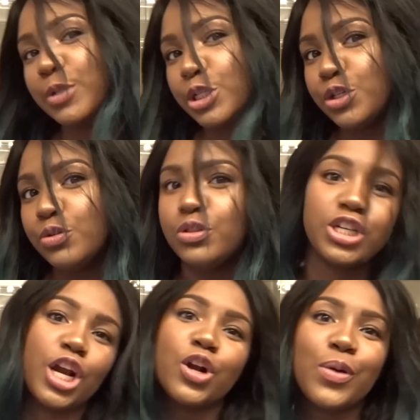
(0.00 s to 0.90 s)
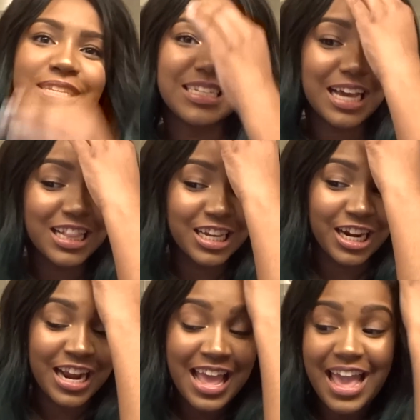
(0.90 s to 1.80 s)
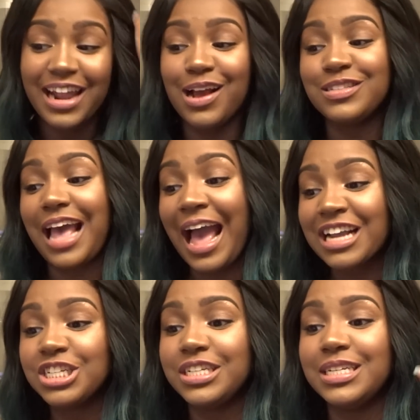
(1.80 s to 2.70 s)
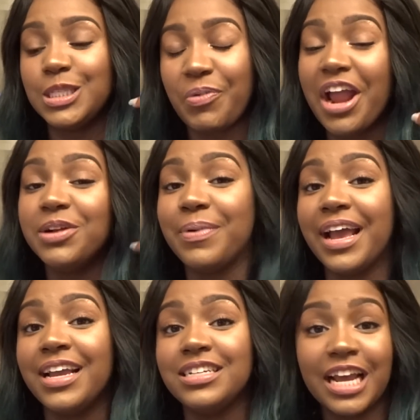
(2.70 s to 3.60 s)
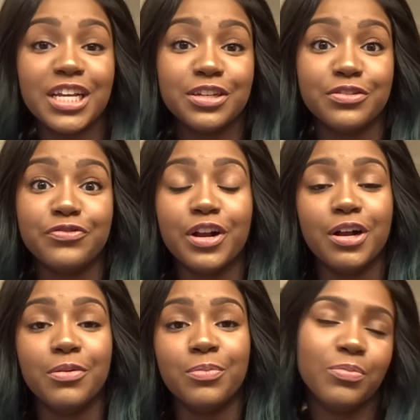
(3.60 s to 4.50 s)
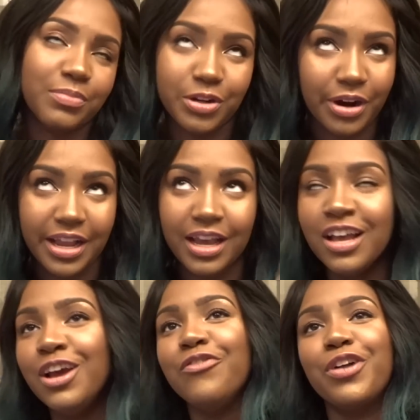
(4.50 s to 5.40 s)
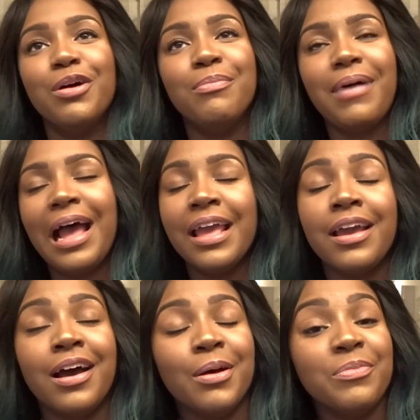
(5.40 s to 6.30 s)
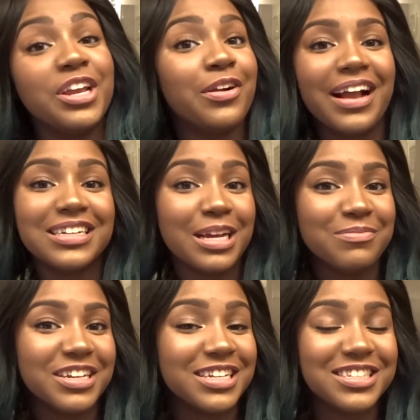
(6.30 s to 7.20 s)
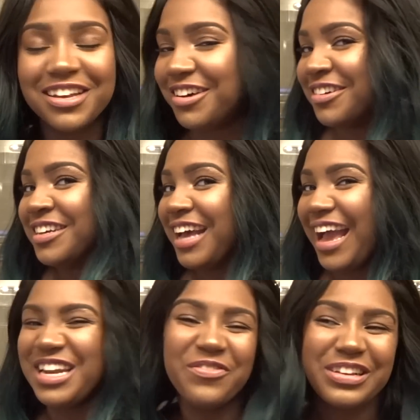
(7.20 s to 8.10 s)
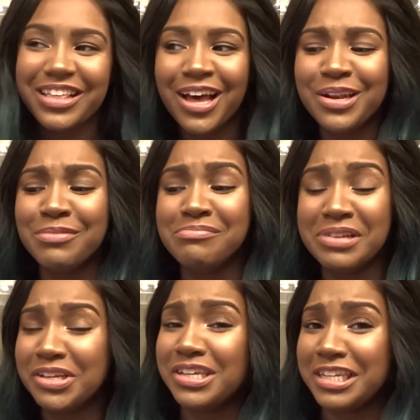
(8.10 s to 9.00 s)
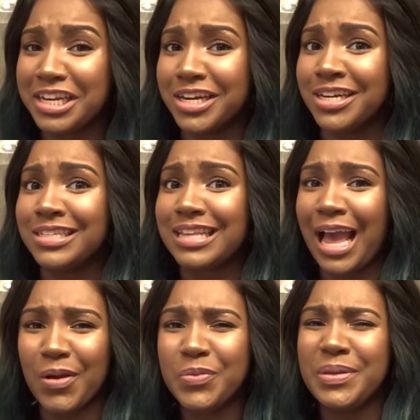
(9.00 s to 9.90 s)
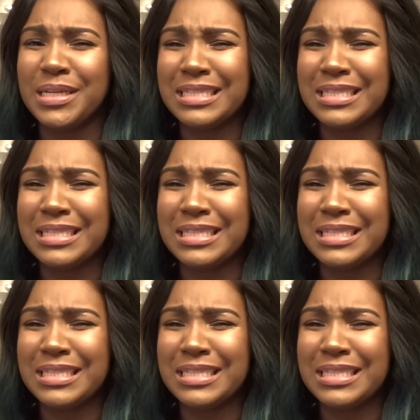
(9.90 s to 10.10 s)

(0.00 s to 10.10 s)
blue turquoisey color, and I was actually inspired by Deku from Midoriya from my Hair Academia. So I never thought in a million years I would be